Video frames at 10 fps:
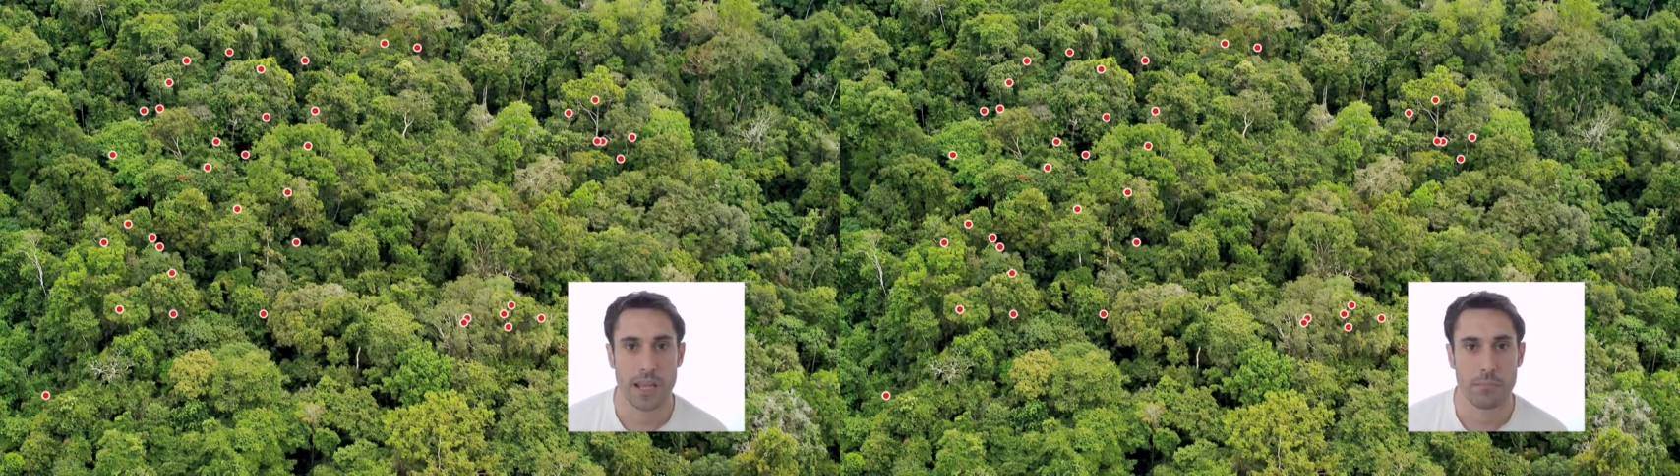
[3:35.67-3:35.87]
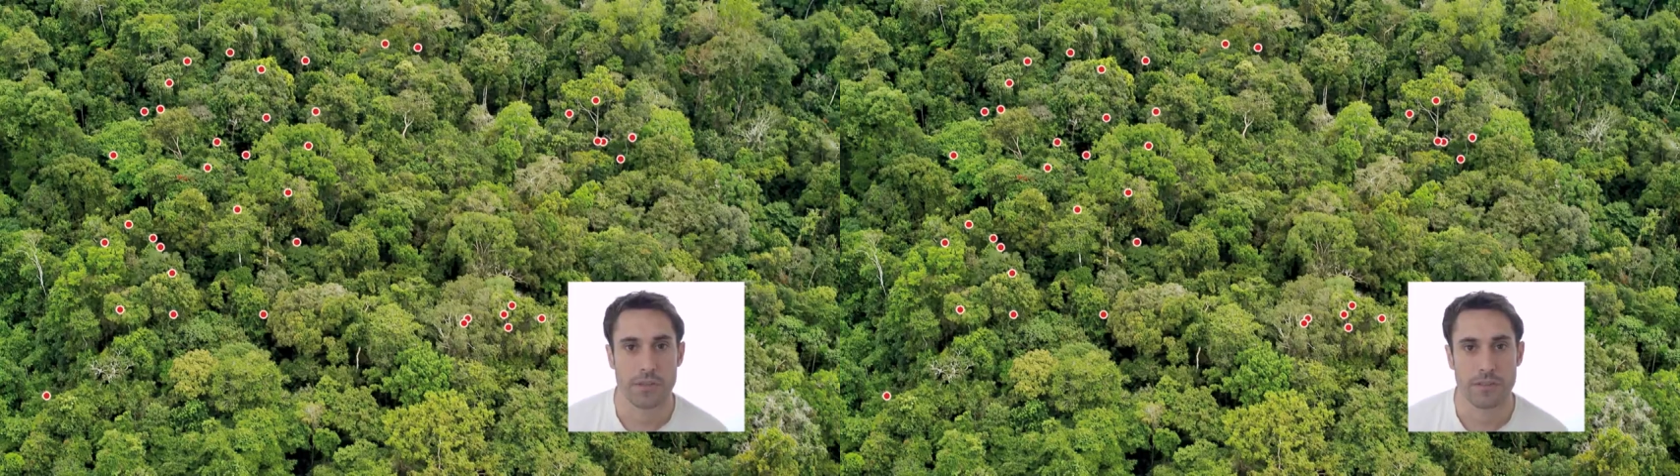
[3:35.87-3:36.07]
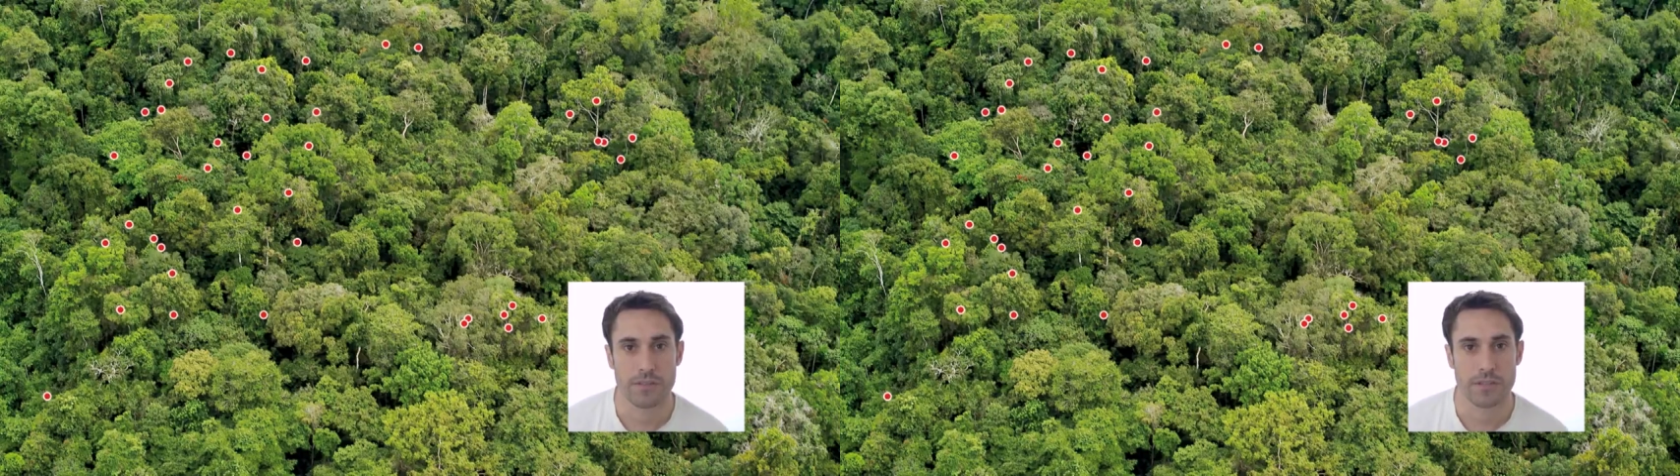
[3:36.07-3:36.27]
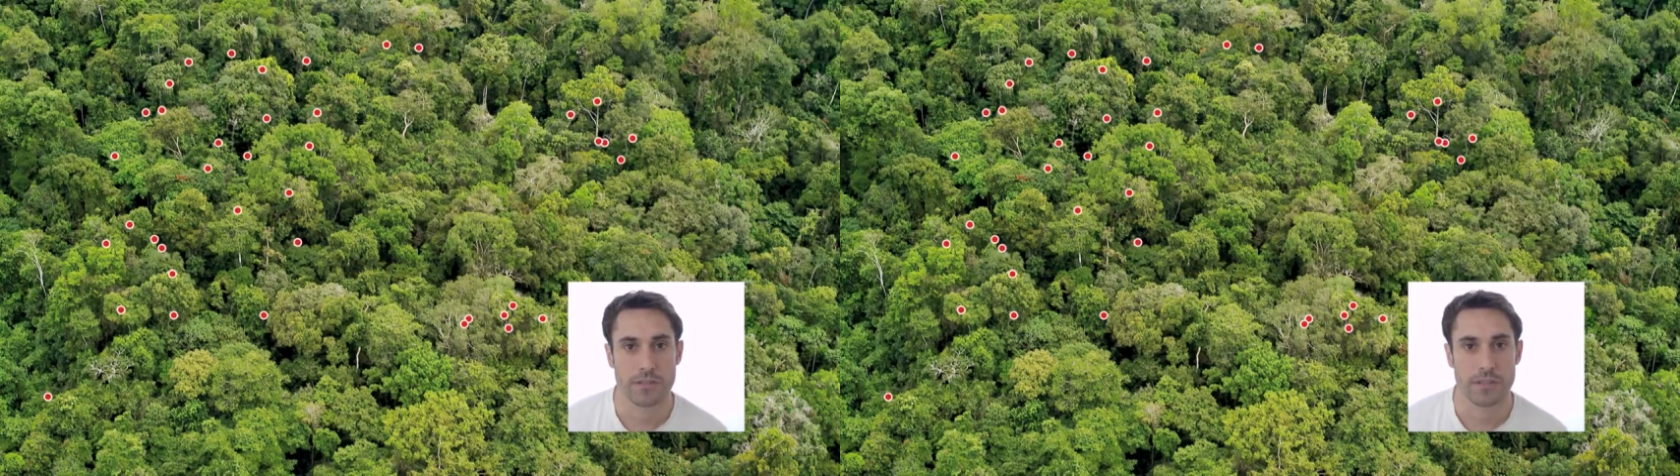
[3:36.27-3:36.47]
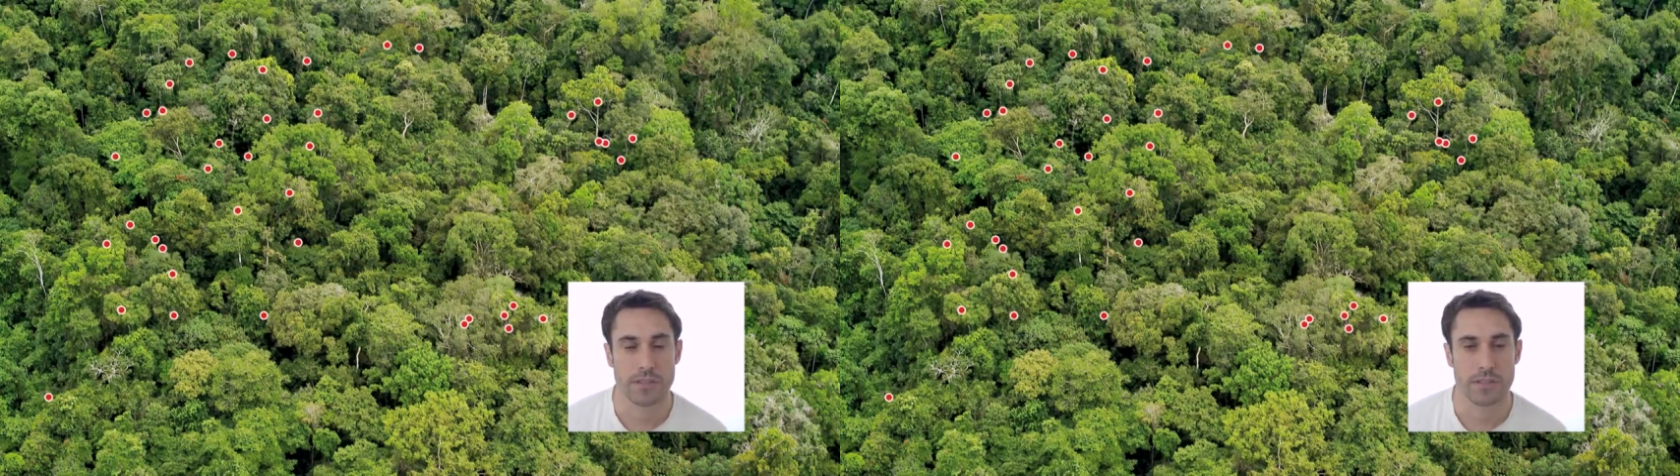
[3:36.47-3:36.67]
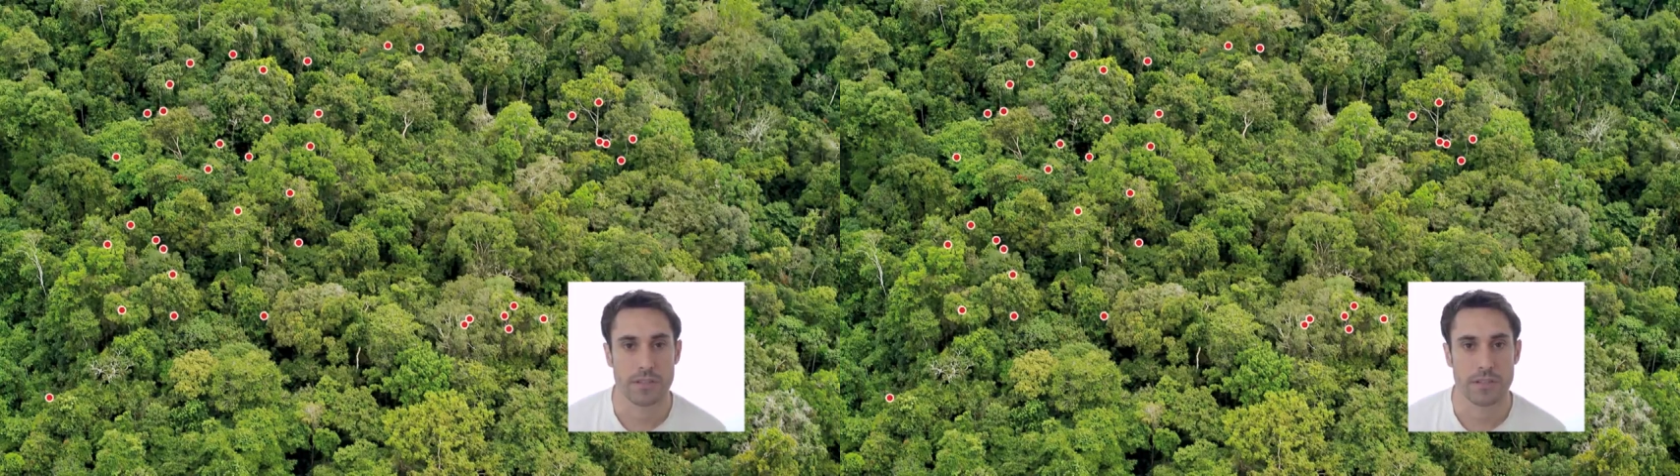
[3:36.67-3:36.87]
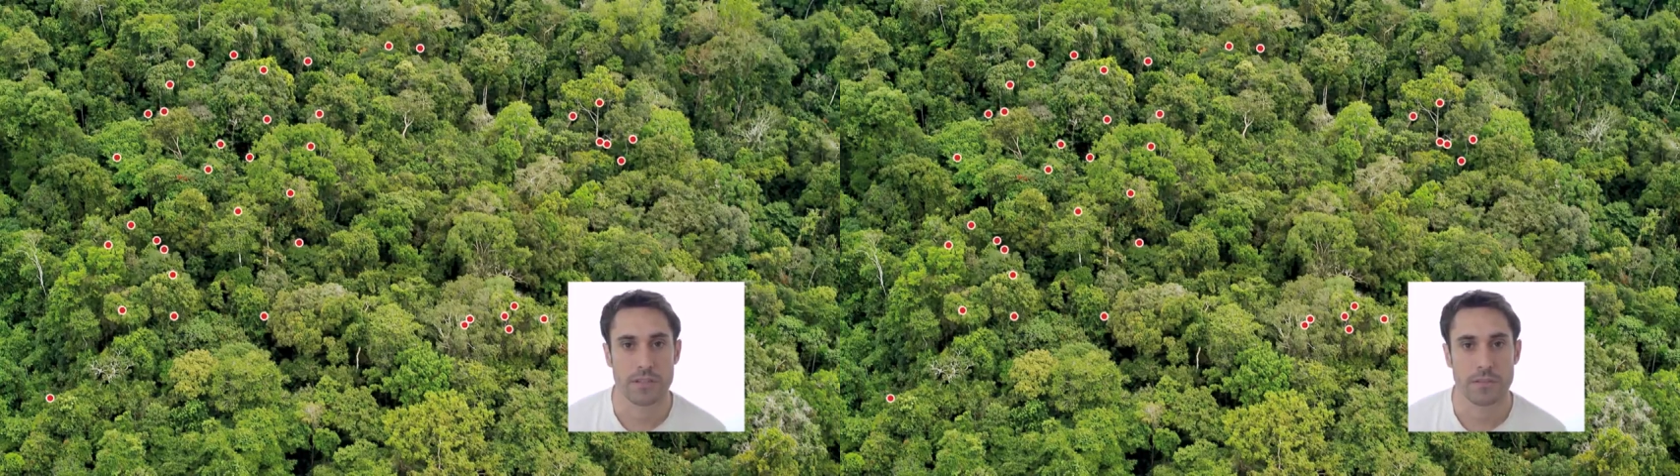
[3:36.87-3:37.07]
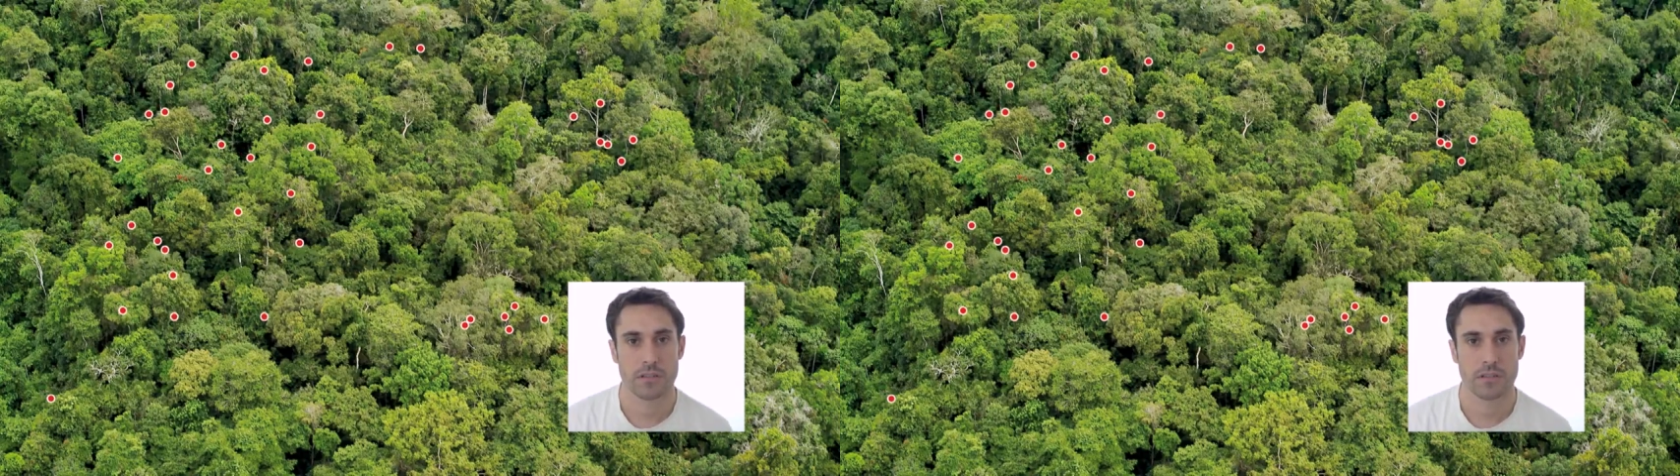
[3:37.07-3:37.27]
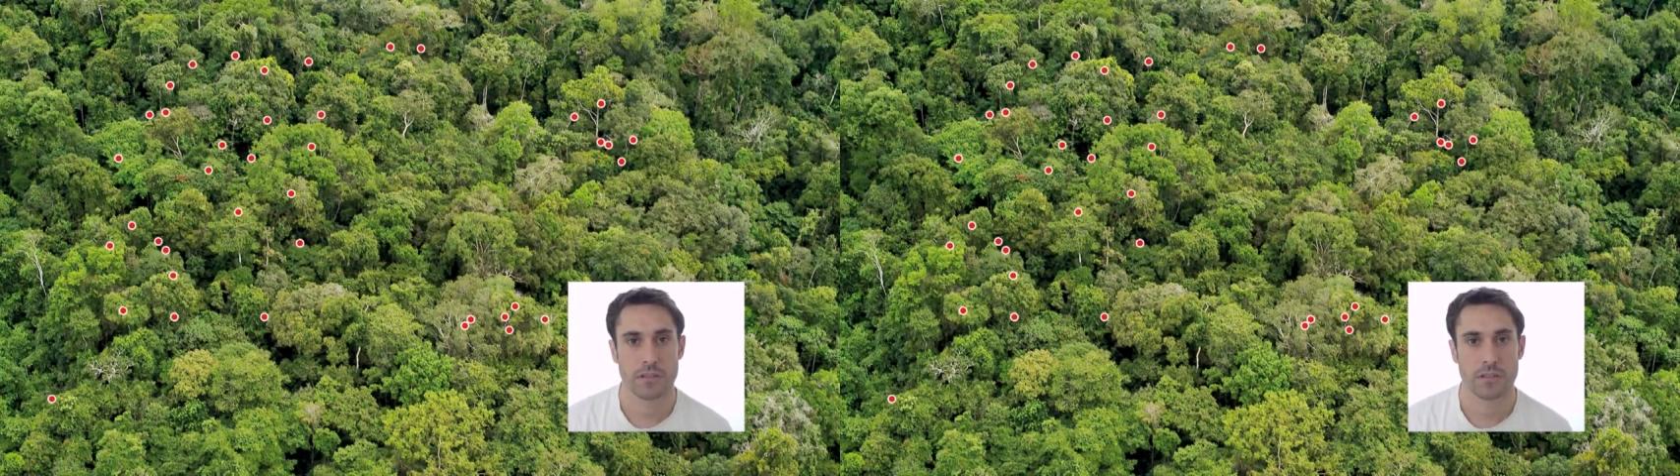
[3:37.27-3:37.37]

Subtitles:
neighbour distances.